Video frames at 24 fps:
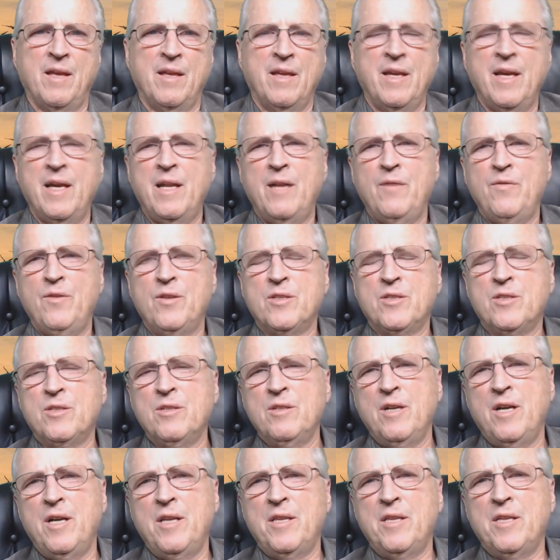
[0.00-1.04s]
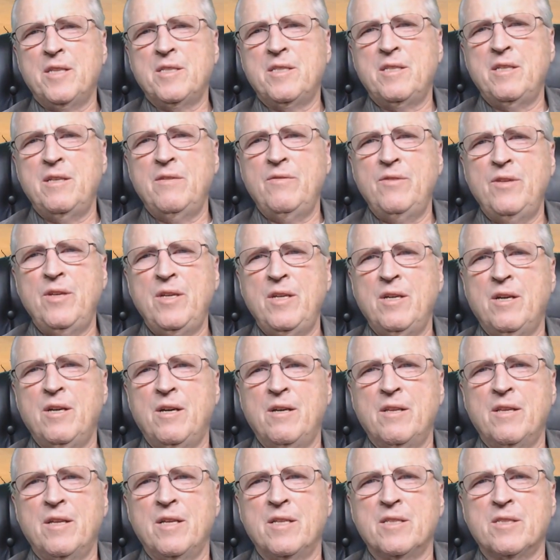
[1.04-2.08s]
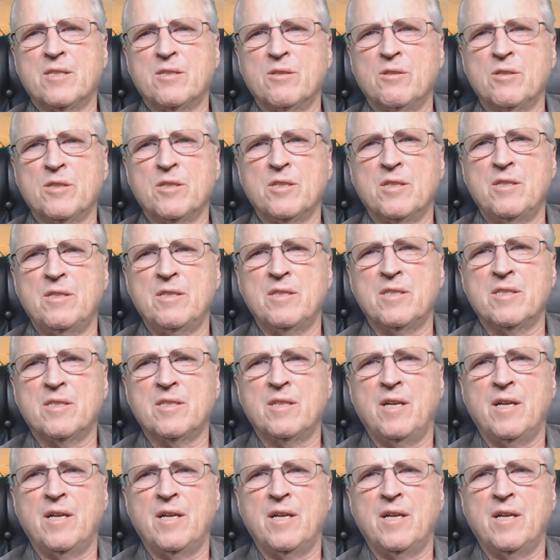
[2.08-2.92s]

Yet if you turn on the TV, all the socialist